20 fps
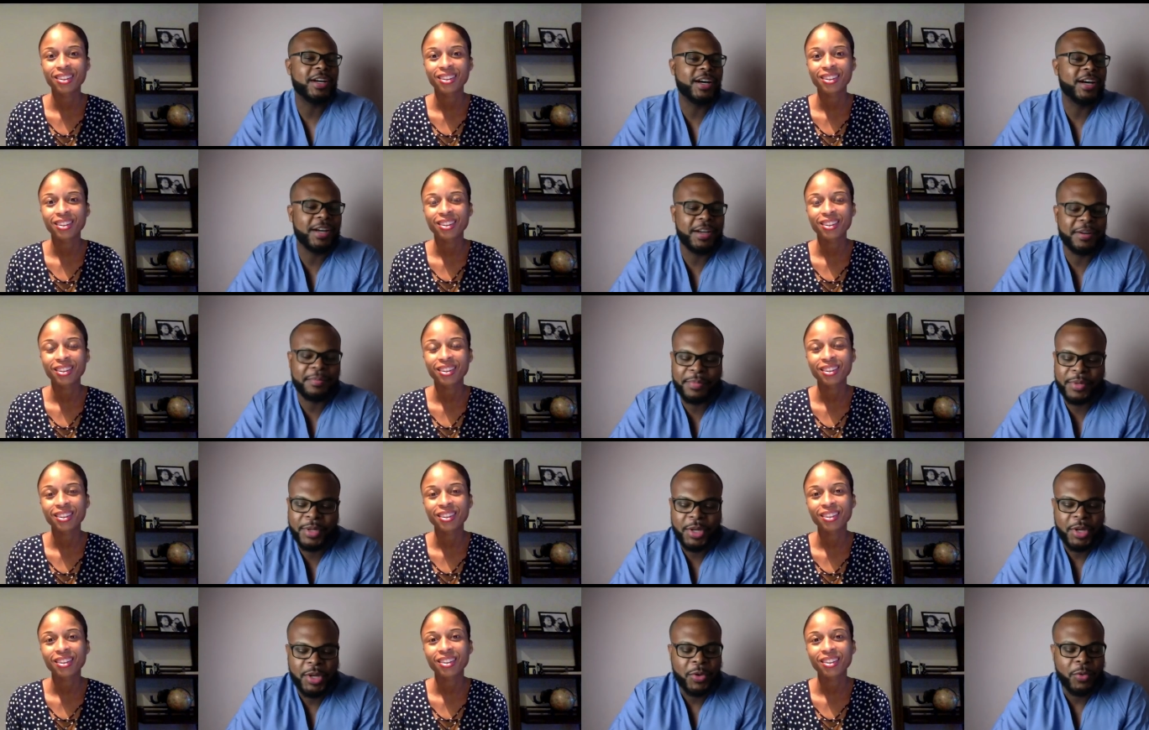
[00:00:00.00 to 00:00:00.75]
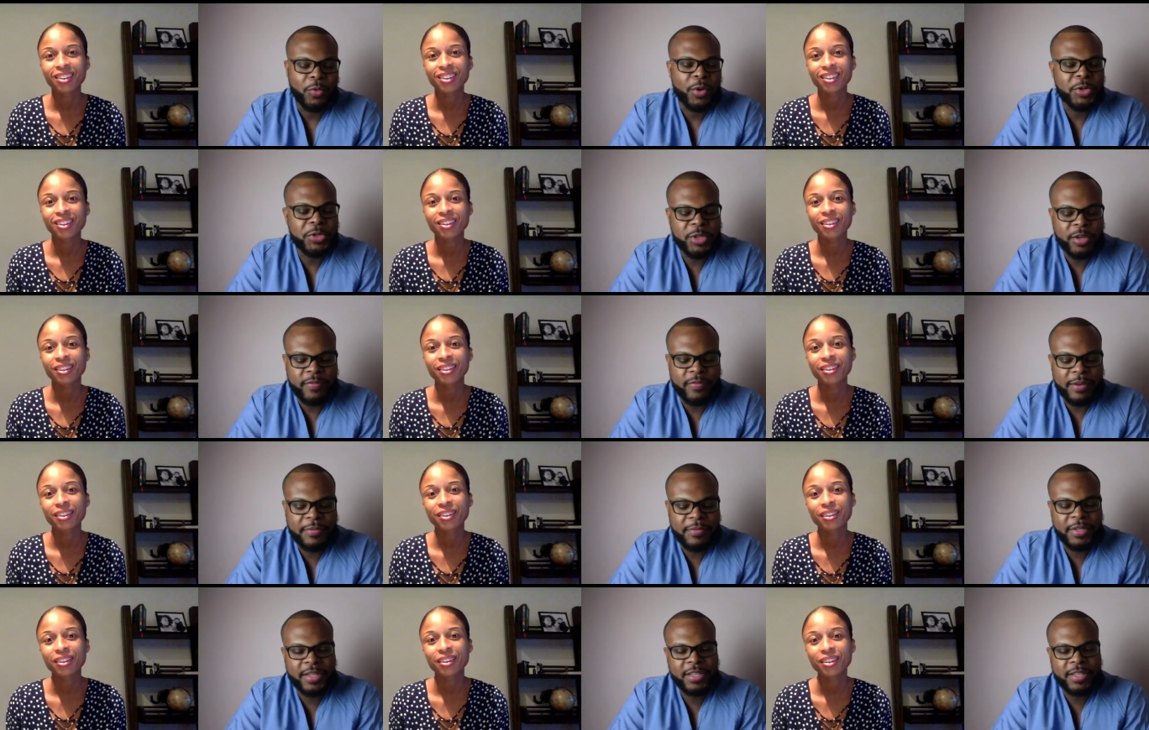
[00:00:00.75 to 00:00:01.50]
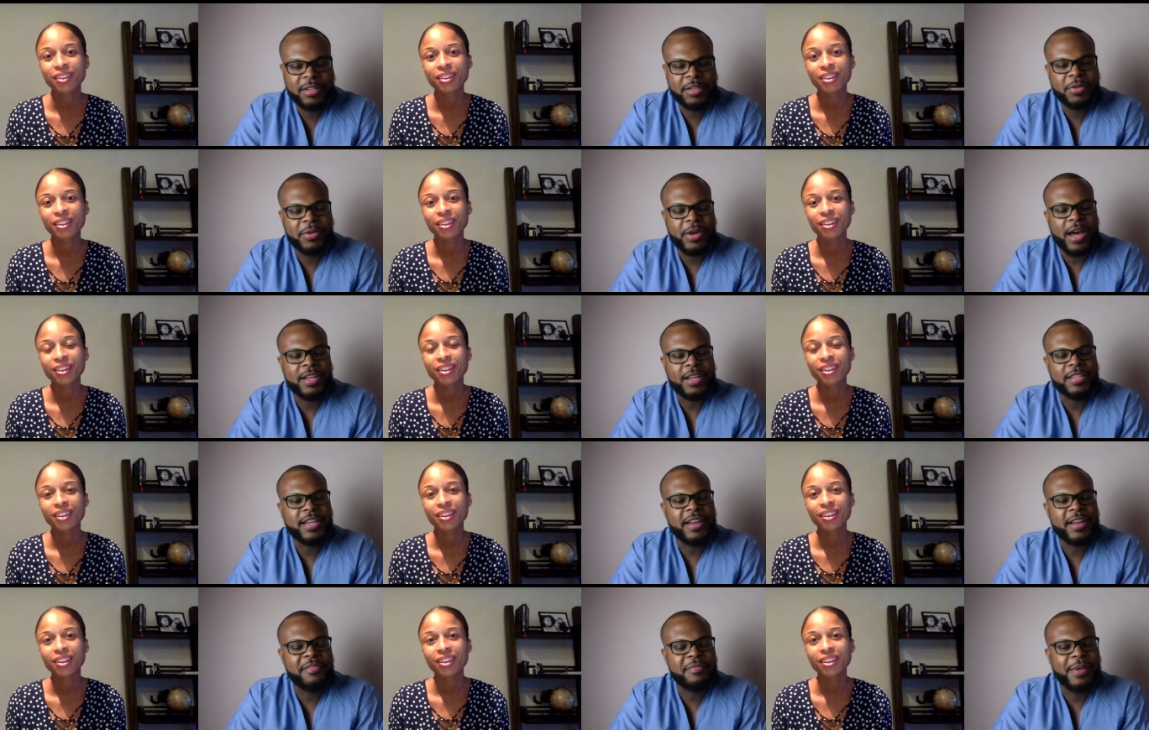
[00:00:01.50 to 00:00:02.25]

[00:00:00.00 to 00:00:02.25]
Speaker 1: Um, what is your favorite thing to do outside of